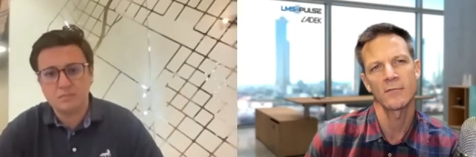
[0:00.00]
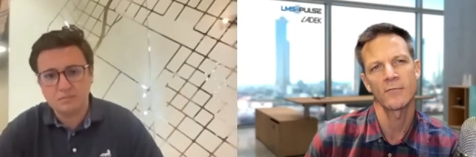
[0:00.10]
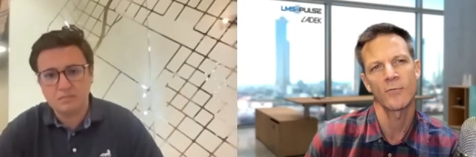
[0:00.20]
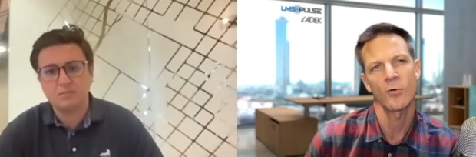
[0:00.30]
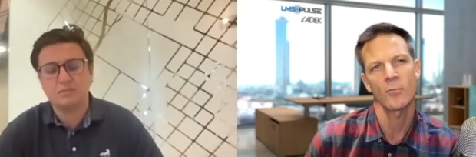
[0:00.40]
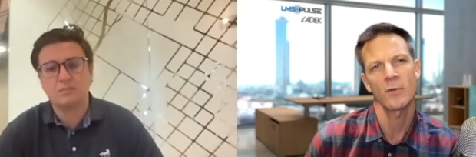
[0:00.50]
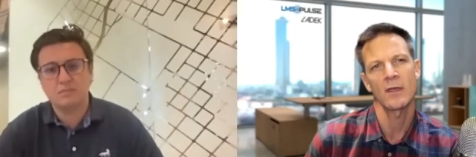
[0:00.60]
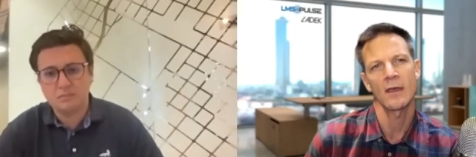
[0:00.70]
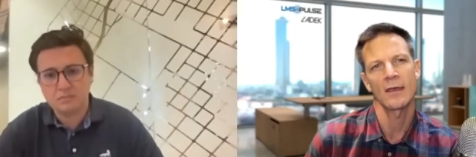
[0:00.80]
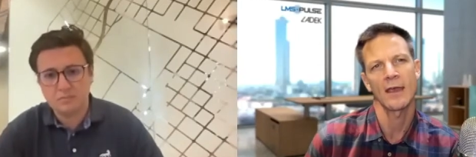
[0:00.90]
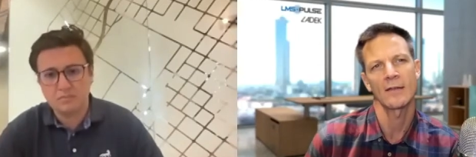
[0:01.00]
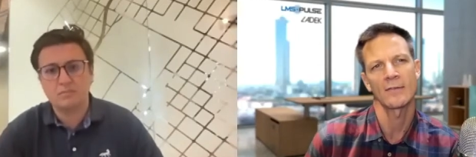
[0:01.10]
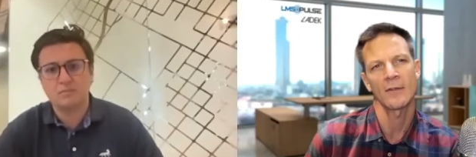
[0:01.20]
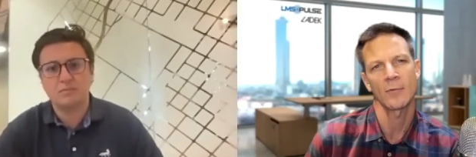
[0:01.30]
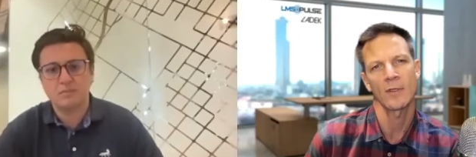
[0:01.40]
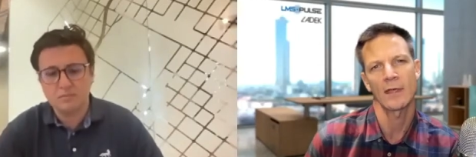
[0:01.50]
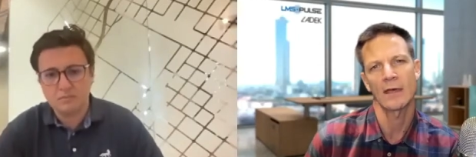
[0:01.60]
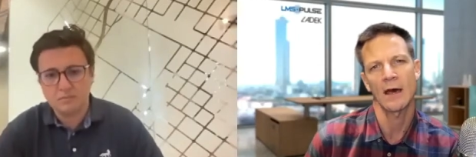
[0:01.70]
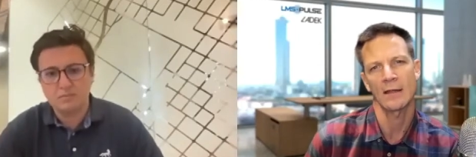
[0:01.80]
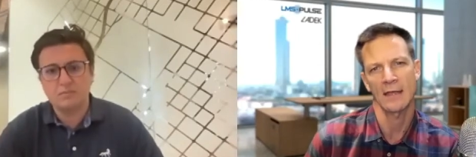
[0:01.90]
Speaker 1: for me against something like
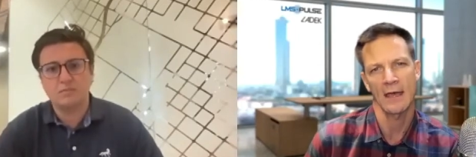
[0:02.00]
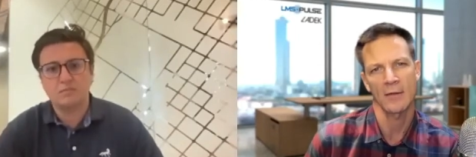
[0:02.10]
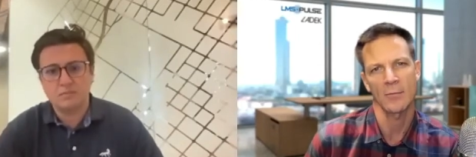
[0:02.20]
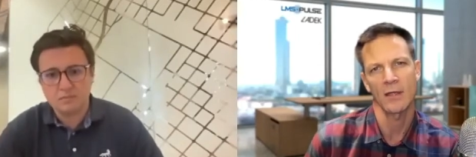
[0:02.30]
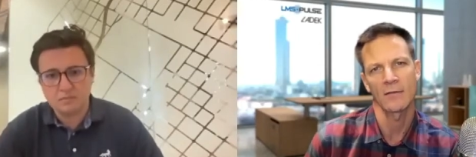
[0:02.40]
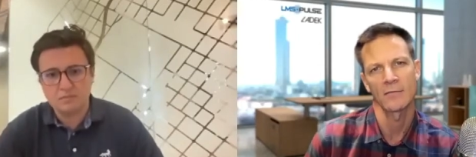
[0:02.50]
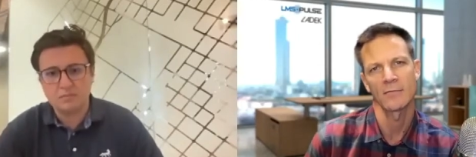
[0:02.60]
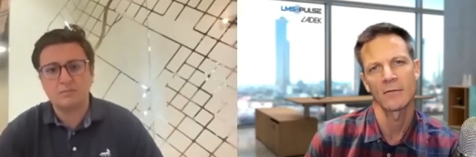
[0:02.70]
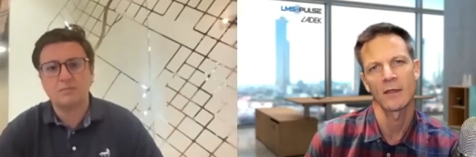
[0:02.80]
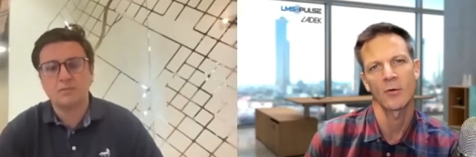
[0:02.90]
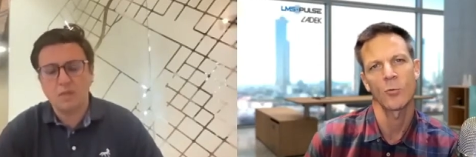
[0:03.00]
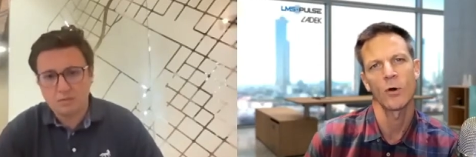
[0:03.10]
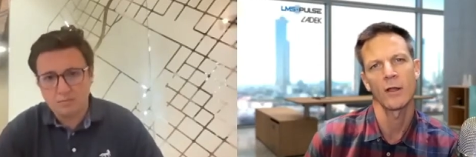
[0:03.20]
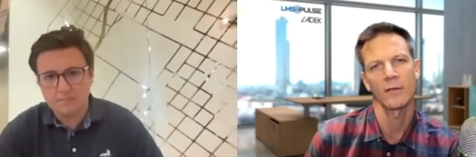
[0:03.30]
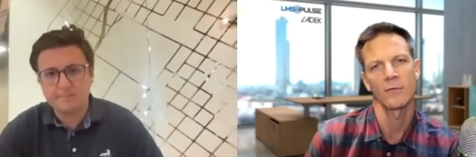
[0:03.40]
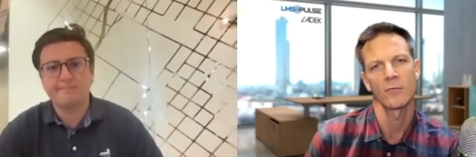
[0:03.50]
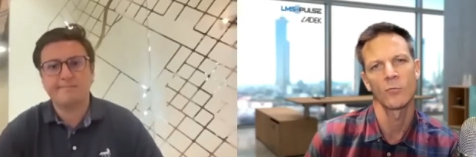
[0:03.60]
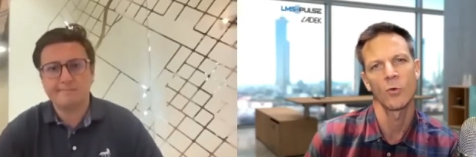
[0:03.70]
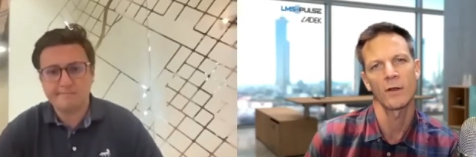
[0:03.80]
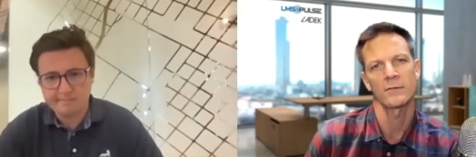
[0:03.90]
Khan Academy? Like what
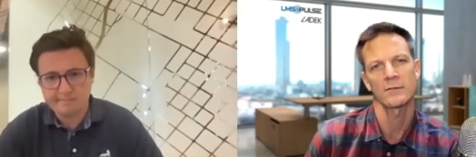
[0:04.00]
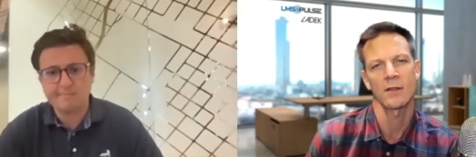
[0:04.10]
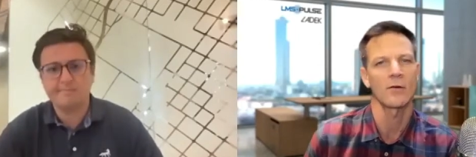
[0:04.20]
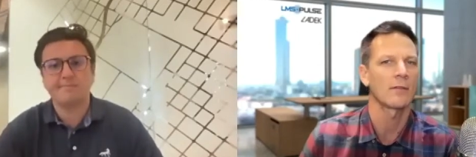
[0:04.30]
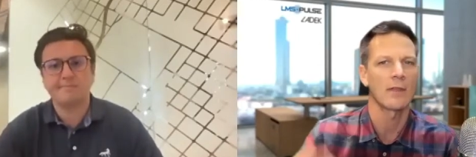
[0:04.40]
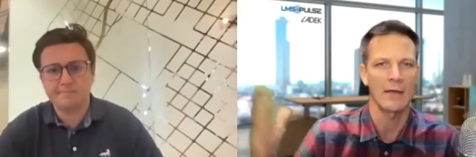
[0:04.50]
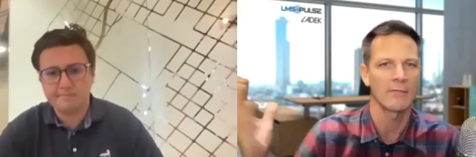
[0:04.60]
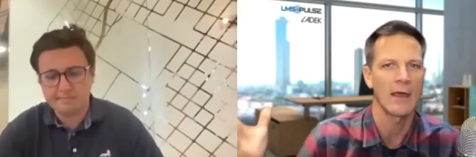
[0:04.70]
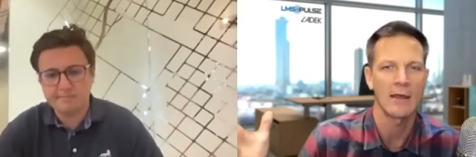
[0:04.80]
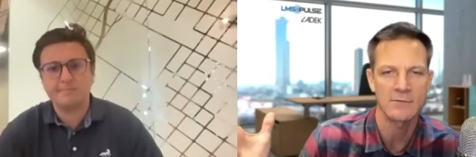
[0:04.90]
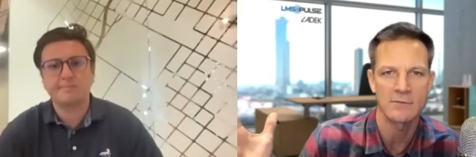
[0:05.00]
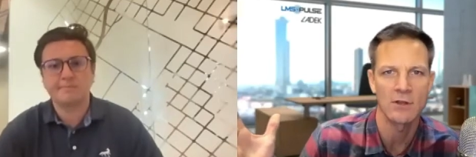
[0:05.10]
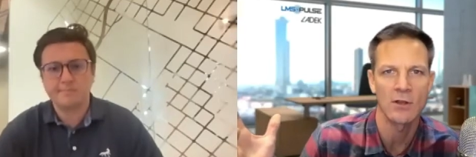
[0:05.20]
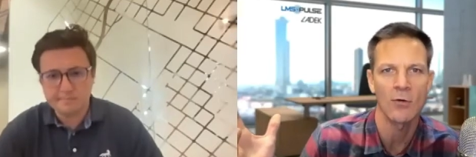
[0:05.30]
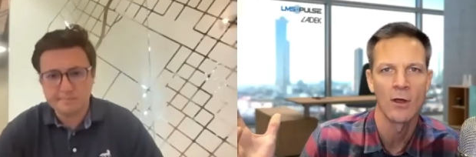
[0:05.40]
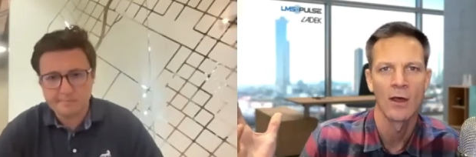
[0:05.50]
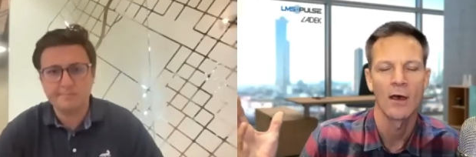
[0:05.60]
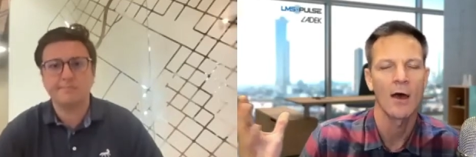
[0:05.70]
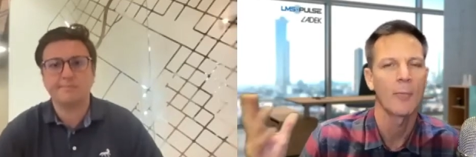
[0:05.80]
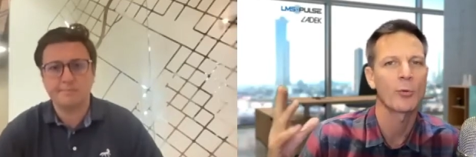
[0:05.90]
what's you know as you know
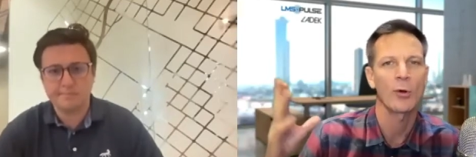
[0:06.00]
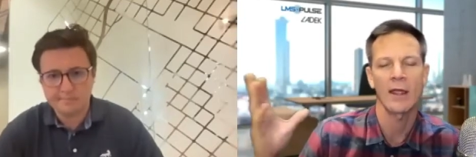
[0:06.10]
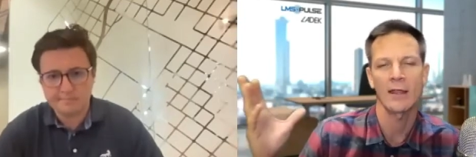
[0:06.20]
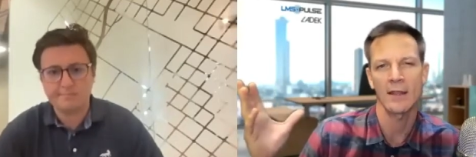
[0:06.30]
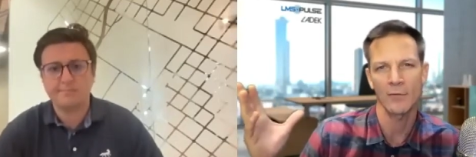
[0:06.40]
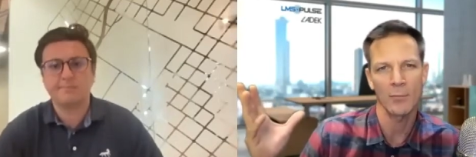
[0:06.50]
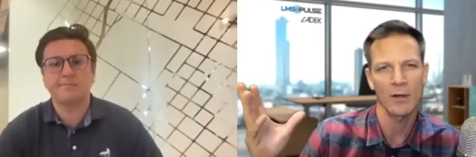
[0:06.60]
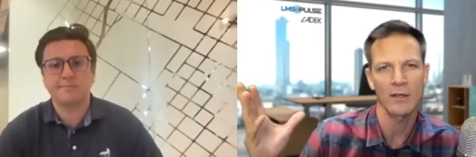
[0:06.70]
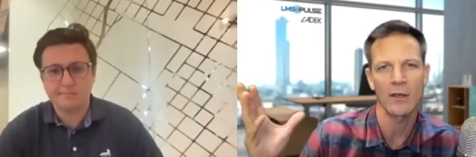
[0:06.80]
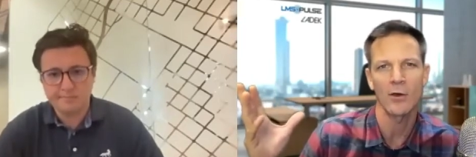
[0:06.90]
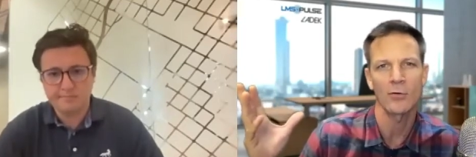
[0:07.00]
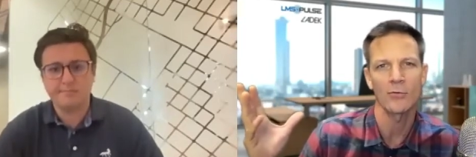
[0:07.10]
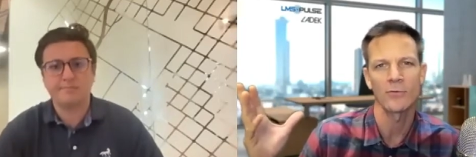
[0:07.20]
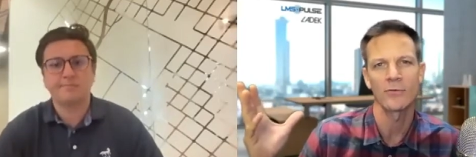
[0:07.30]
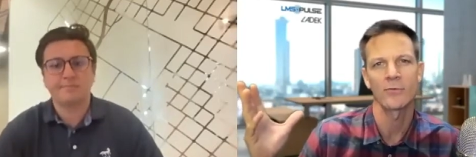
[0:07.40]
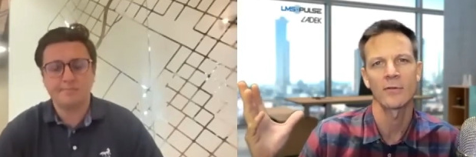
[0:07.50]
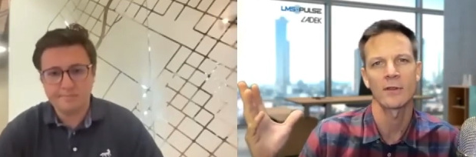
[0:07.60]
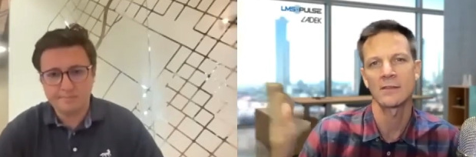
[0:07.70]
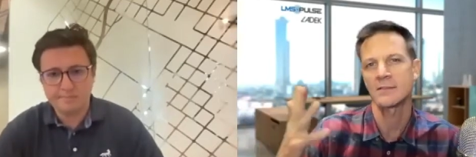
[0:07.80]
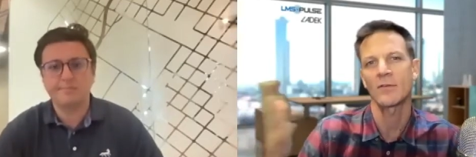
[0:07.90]
a brand everybody knows
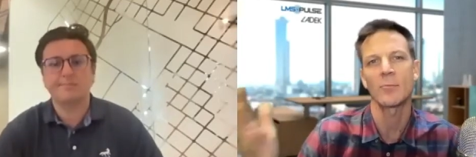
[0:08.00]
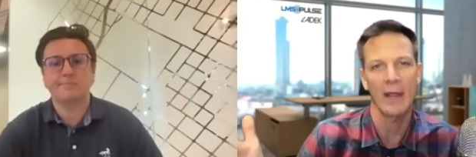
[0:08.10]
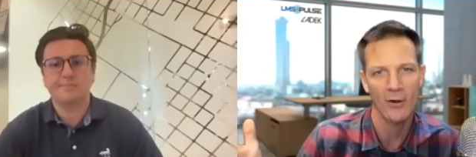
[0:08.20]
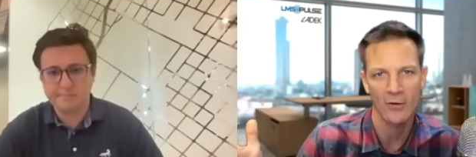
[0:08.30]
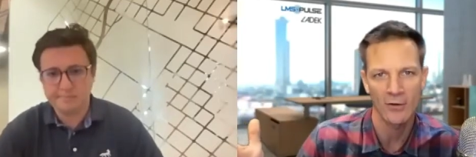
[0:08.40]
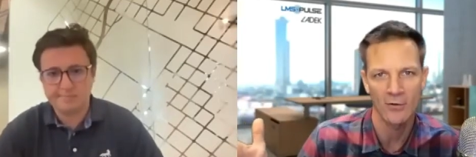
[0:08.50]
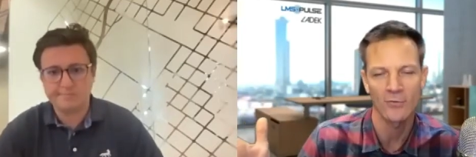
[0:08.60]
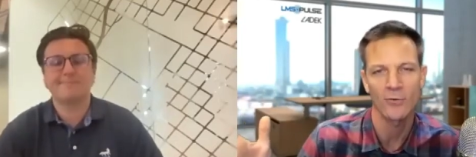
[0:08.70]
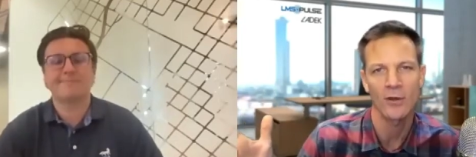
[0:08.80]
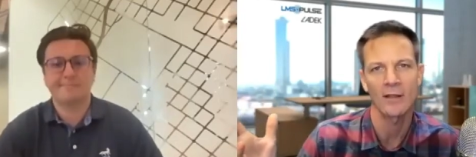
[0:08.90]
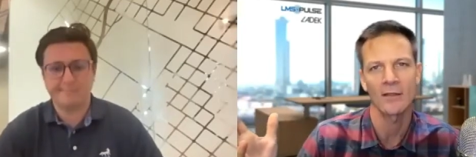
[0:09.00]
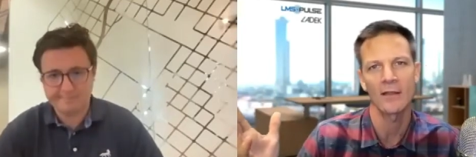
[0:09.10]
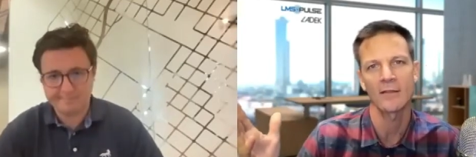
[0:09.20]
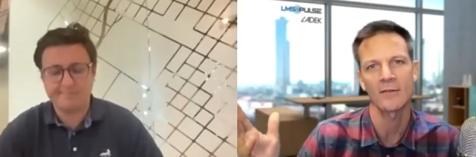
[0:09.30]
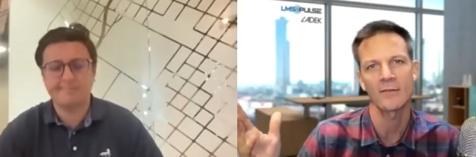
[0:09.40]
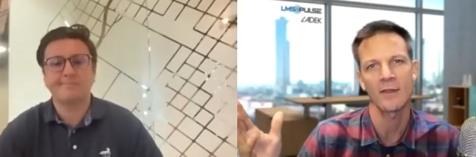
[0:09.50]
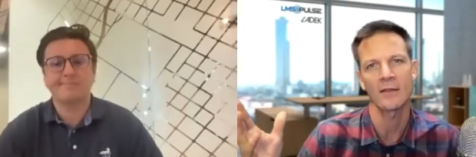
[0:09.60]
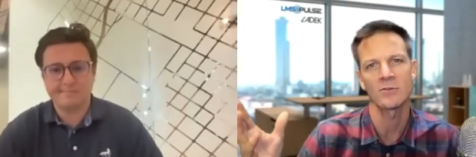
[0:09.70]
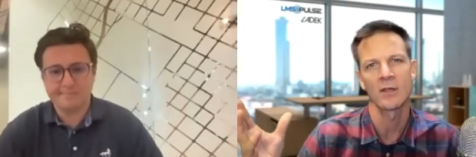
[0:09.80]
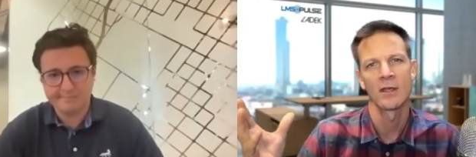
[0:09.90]
at least every parent knows right at, at this
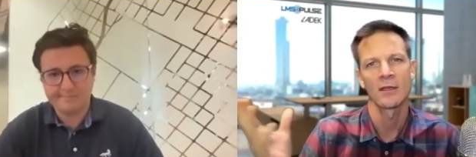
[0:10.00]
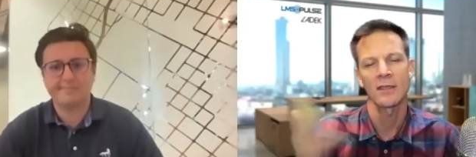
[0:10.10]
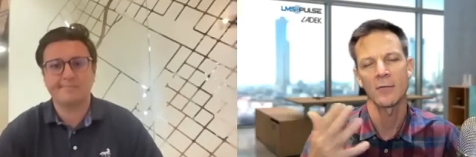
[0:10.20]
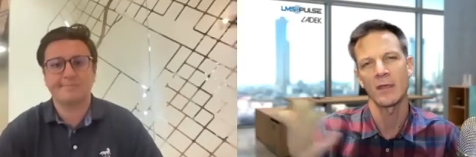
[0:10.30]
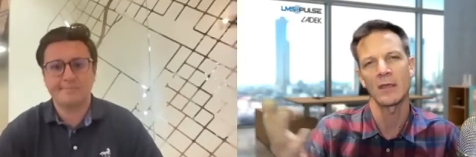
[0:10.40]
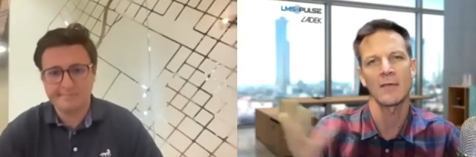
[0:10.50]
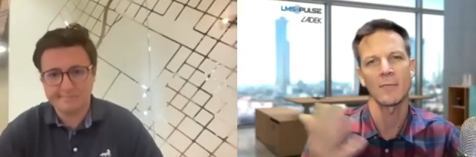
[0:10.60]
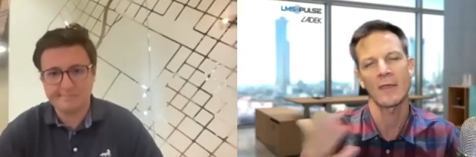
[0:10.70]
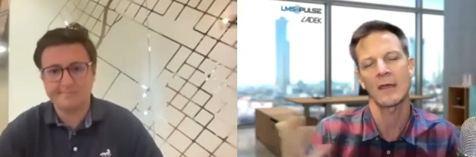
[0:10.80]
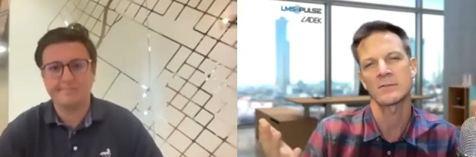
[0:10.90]
stage give me give me that